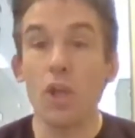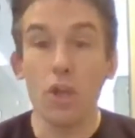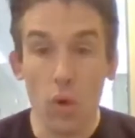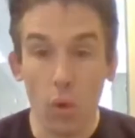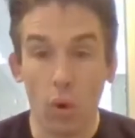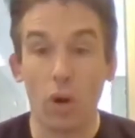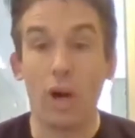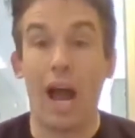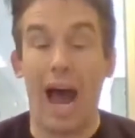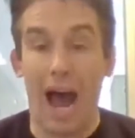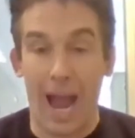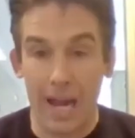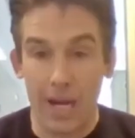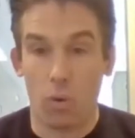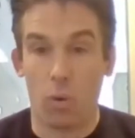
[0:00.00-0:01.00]
your
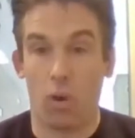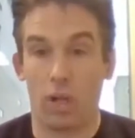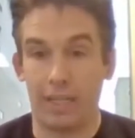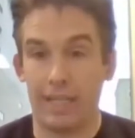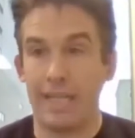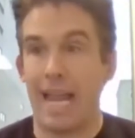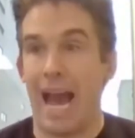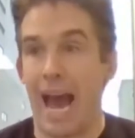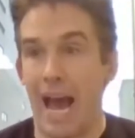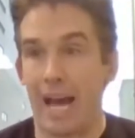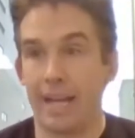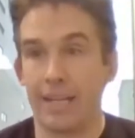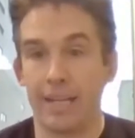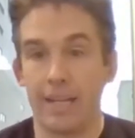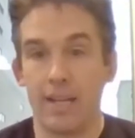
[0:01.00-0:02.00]
high quality
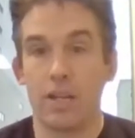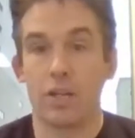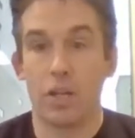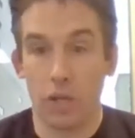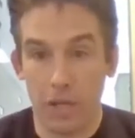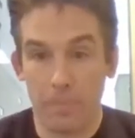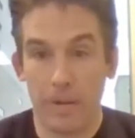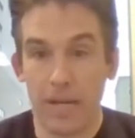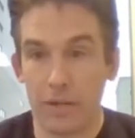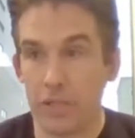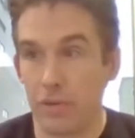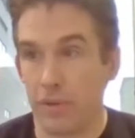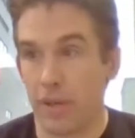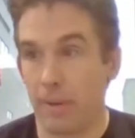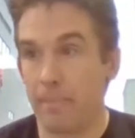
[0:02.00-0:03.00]
ad could appear
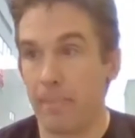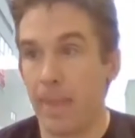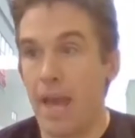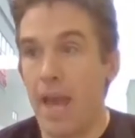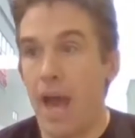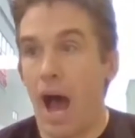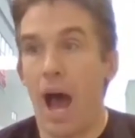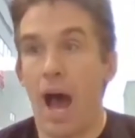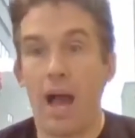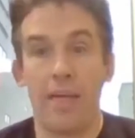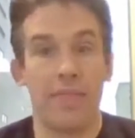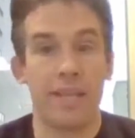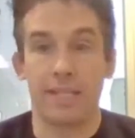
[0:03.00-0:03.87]
to them.